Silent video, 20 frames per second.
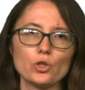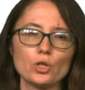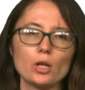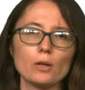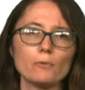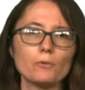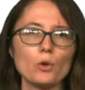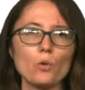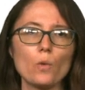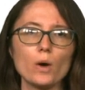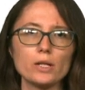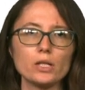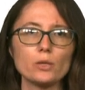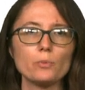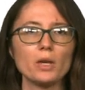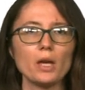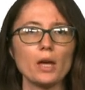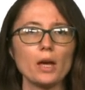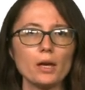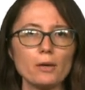in everyone's
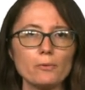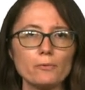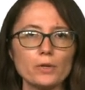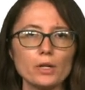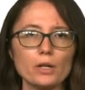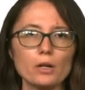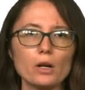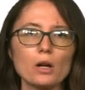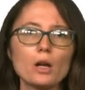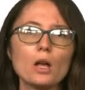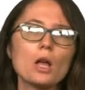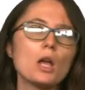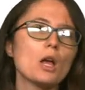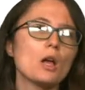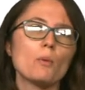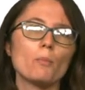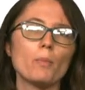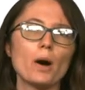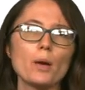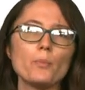behavior.
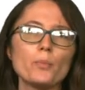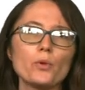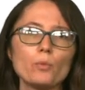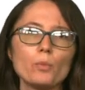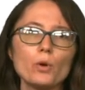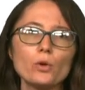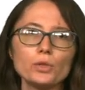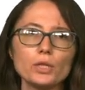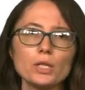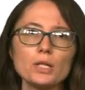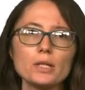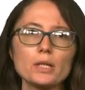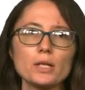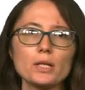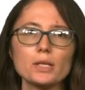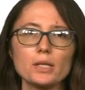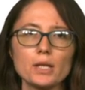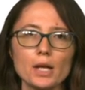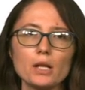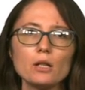By promoting
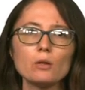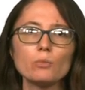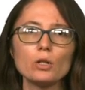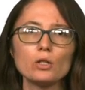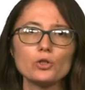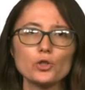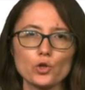sustainable